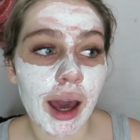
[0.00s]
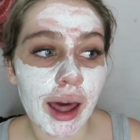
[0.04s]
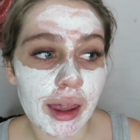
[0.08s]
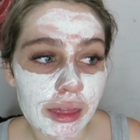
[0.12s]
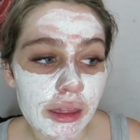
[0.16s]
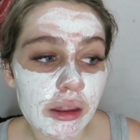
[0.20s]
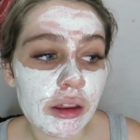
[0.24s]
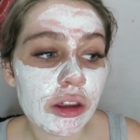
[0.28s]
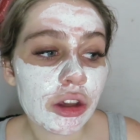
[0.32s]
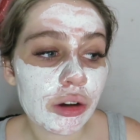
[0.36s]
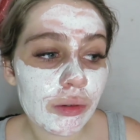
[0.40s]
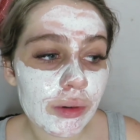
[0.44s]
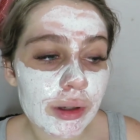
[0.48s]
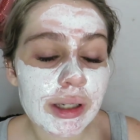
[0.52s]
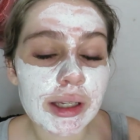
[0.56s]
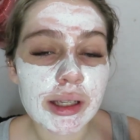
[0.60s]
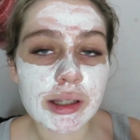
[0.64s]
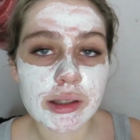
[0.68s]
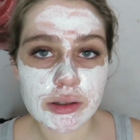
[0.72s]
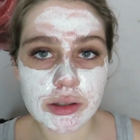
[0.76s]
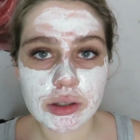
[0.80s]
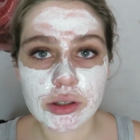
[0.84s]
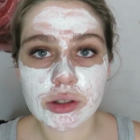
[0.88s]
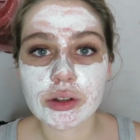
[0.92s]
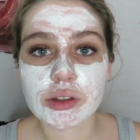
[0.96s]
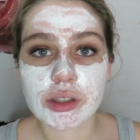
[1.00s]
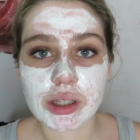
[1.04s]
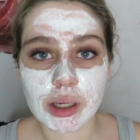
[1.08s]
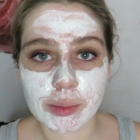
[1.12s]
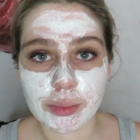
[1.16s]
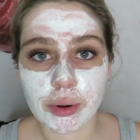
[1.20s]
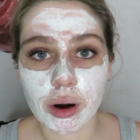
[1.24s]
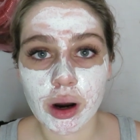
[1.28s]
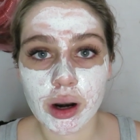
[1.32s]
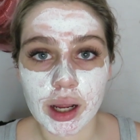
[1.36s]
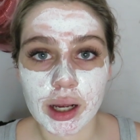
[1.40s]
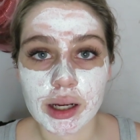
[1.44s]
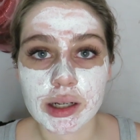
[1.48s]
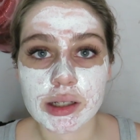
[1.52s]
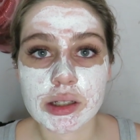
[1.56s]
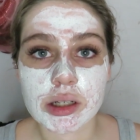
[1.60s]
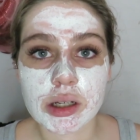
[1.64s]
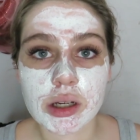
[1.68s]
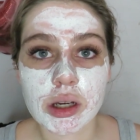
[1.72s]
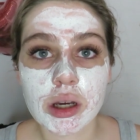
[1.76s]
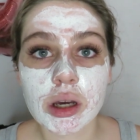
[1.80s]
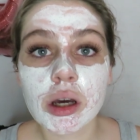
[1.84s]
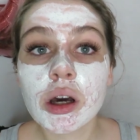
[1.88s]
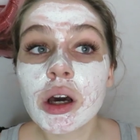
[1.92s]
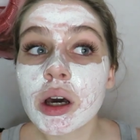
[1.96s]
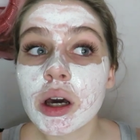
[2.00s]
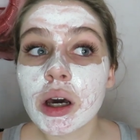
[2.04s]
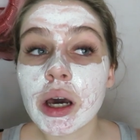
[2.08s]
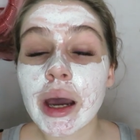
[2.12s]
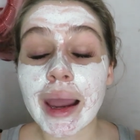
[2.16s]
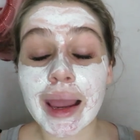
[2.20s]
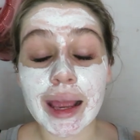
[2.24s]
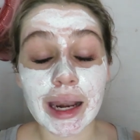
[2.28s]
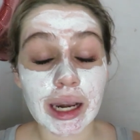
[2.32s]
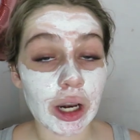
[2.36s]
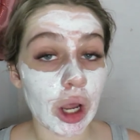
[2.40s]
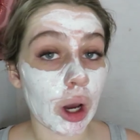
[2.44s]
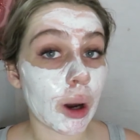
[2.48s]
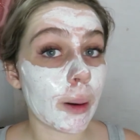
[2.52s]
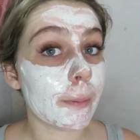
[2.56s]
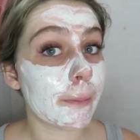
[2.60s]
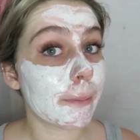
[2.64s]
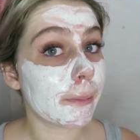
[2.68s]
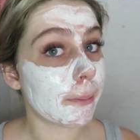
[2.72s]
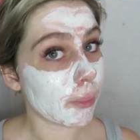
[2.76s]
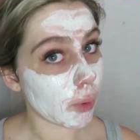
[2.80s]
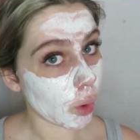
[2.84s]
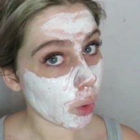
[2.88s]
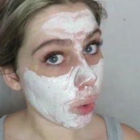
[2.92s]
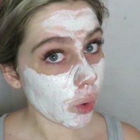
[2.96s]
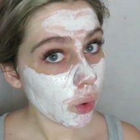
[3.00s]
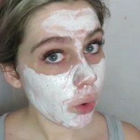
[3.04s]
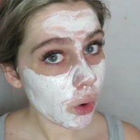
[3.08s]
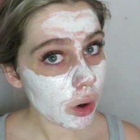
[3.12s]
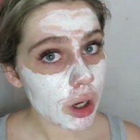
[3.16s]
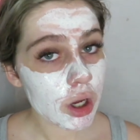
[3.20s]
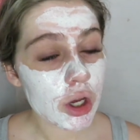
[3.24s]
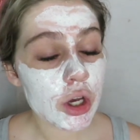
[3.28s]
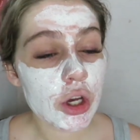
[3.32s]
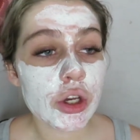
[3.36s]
I think you would need to use a product a lot more.